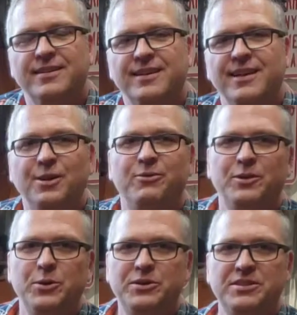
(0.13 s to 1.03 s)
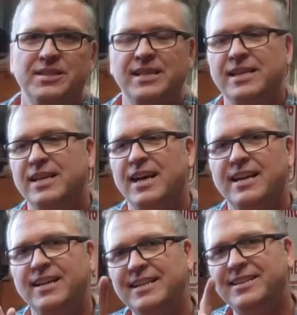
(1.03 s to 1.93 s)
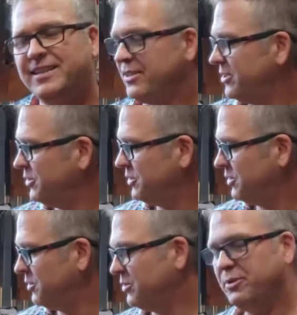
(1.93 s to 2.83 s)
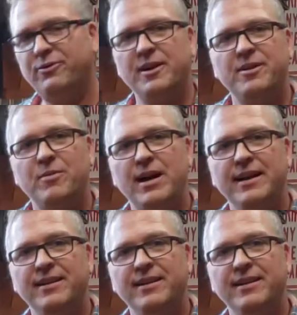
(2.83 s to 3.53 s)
Hello folks, I'd like to introduce you to a new friend of mine.